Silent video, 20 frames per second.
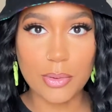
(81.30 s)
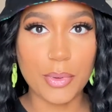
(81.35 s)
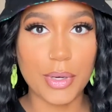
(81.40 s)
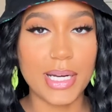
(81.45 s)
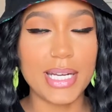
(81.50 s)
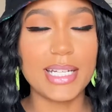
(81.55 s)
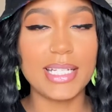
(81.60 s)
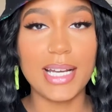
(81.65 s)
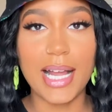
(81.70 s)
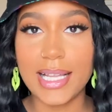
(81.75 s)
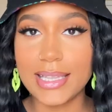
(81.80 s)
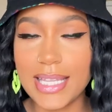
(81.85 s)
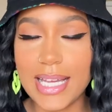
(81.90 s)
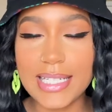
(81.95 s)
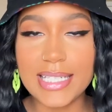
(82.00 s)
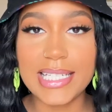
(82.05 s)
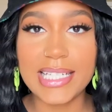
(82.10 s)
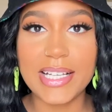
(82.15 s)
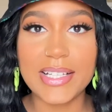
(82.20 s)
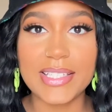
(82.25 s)
not that
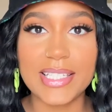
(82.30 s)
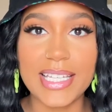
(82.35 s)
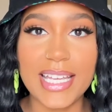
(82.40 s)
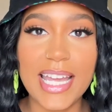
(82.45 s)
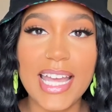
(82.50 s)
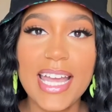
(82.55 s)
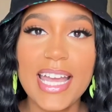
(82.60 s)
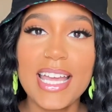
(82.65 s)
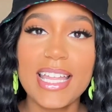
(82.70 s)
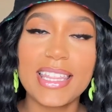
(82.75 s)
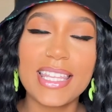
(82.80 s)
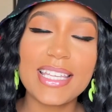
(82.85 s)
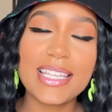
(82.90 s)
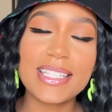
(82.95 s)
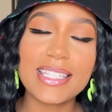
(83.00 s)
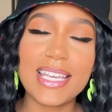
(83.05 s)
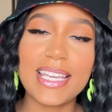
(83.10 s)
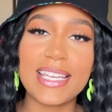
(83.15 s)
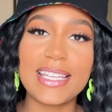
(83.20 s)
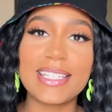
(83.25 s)
TLC. This
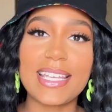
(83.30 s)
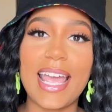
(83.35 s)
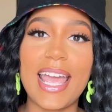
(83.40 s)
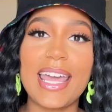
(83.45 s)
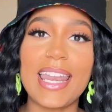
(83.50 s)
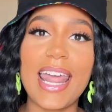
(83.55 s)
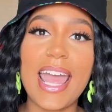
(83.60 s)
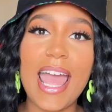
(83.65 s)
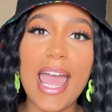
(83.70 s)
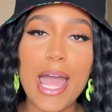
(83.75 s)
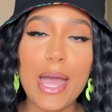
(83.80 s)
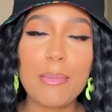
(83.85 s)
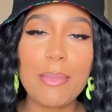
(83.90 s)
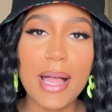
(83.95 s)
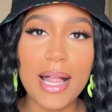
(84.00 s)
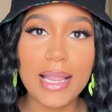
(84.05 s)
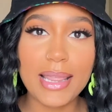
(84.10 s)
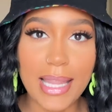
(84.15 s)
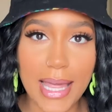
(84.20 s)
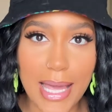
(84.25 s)
is an
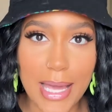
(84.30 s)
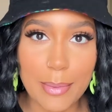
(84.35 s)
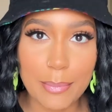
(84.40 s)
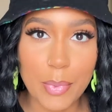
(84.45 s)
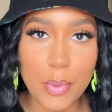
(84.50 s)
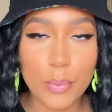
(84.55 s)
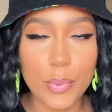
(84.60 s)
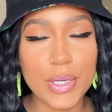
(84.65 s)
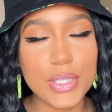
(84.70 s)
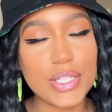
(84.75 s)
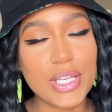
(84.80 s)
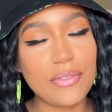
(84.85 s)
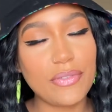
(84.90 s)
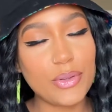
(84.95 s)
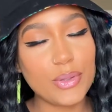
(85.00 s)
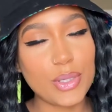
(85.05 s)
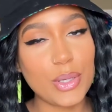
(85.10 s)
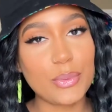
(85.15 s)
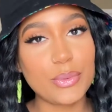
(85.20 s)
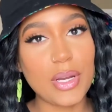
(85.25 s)
MLM, which if you
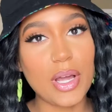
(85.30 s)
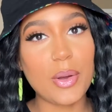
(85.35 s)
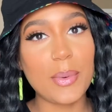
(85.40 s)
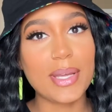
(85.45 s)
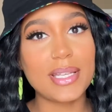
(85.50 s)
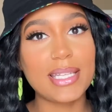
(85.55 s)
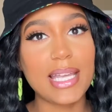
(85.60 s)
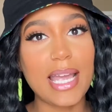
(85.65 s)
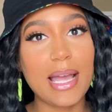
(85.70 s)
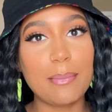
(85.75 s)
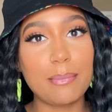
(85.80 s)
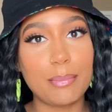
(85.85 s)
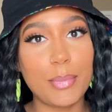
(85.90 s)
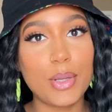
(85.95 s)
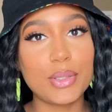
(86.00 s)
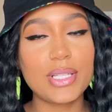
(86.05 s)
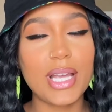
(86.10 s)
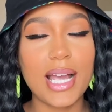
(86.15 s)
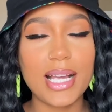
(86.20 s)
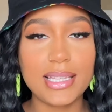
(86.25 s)
don't know is a
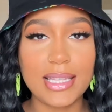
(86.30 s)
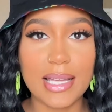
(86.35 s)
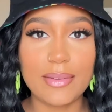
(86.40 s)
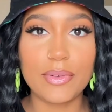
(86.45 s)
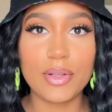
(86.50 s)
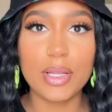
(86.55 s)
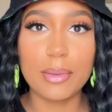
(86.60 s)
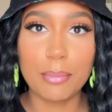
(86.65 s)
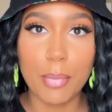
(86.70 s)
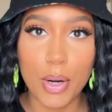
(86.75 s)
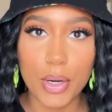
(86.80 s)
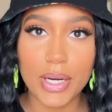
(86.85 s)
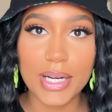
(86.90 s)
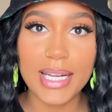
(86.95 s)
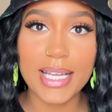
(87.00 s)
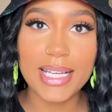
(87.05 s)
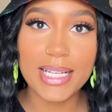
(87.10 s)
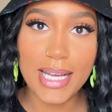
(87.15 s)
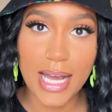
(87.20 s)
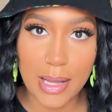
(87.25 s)
multi-level
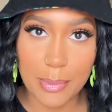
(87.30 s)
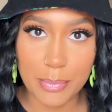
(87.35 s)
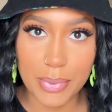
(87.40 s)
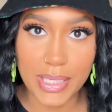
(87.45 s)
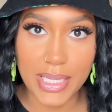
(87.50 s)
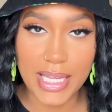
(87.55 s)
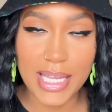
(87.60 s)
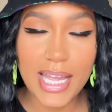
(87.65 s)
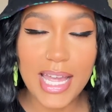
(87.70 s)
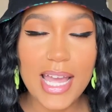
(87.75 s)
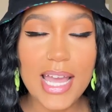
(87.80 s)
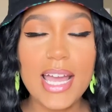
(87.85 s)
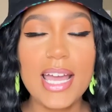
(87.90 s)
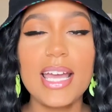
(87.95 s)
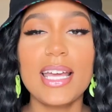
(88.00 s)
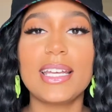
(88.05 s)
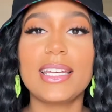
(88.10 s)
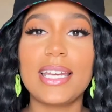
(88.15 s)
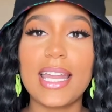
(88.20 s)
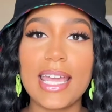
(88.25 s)
marketing company
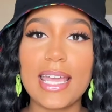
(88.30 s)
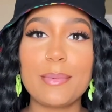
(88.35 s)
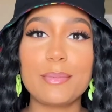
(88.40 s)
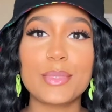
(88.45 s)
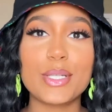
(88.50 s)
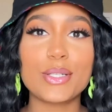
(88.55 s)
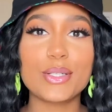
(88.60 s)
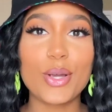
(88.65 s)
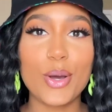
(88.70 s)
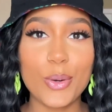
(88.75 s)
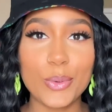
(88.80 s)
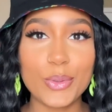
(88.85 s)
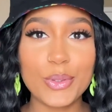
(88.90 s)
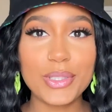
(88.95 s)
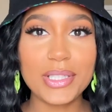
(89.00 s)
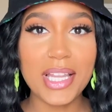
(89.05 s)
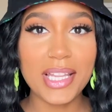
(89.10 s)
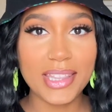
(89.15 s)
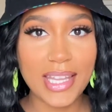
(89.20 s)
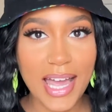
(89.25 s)
named
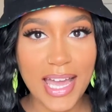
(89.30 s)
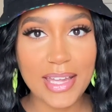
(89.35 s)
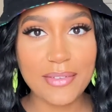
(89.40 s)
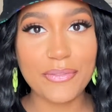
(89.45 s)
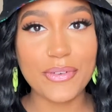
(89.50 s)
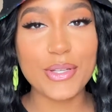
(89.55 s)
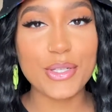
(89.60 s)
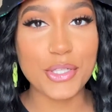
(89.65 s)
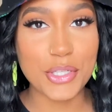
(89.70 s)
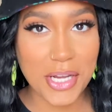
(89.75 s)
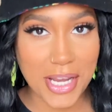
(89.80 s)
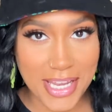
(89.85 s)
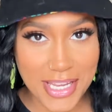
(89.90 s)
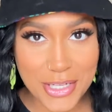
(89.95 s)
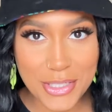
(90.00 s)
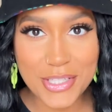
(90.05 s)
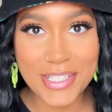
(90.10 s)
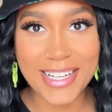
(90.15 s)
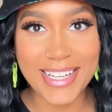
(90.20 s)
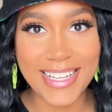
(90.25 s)
Total Life
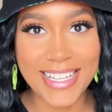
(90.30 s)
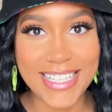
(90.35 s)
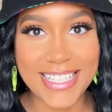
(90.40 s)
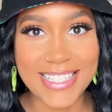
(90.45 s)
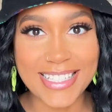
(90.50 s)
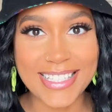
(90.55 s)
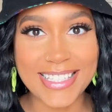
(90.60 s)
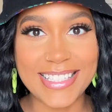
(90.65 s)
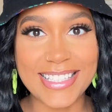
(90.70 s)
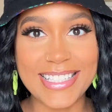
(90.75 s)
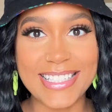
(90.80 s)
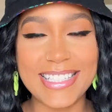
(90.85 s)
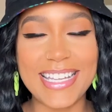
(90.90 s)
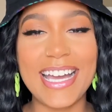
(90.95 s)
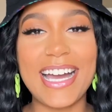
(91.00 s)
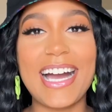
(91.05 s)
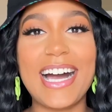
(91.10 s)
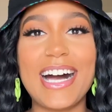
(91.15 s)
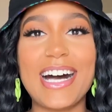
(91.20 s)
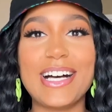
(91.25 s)
Changes.
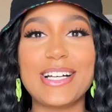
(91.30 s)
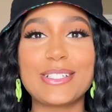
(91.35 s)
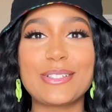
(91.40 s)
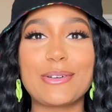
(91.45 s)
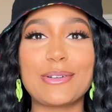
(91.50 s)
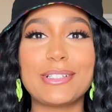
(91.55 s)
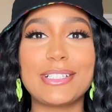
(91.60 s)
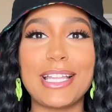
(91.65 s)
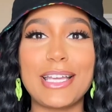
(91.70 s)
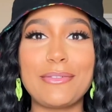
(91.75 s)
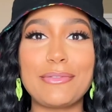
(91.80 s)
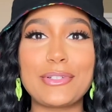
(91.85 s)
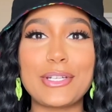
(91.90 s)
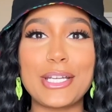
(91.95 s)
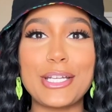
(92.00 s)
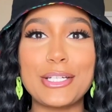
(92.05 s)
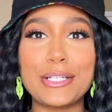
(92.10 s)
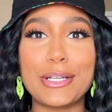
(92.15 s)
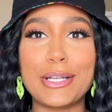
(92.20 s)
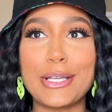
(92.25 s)
Yeah, Total Life
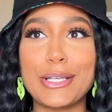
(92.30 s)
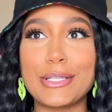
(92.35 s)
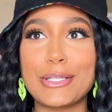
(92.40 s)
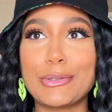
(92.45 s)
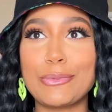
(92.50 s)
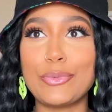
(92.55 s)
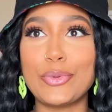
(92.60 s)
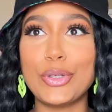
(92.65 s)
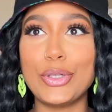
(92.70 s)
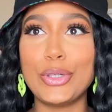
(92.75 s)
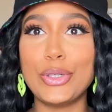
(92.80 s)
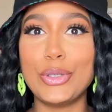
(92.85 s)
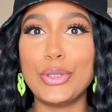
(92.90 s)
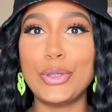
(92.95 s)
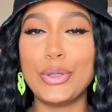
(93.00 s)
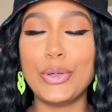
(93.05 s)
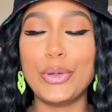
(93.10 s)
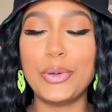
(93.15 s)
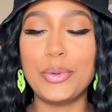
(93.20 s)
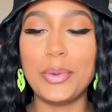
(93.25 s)
Changes,
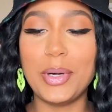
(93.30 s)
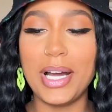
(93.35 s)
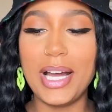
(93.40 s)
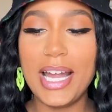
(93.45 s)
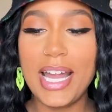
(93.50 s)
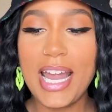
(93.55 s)
woo!